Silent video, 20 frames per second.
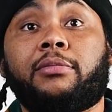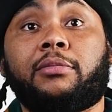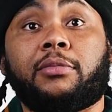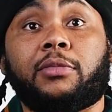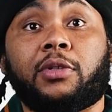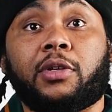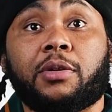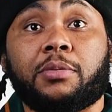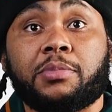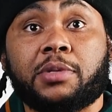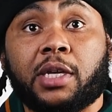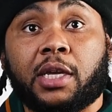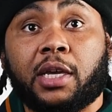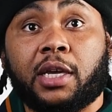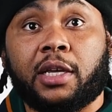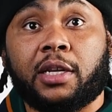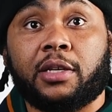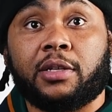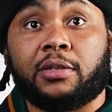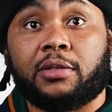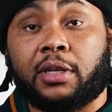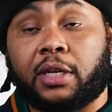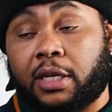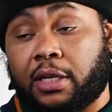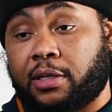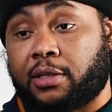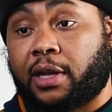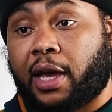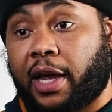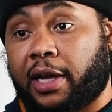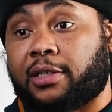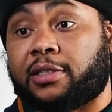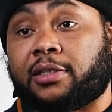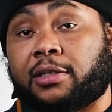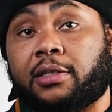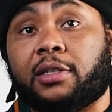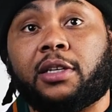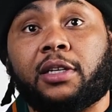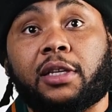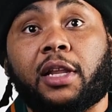You know what I'm saying, and
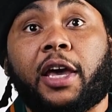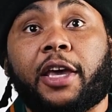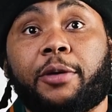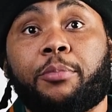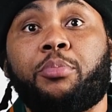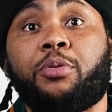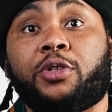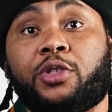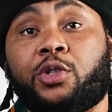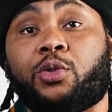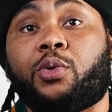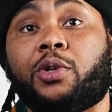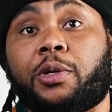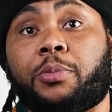actually like put you in a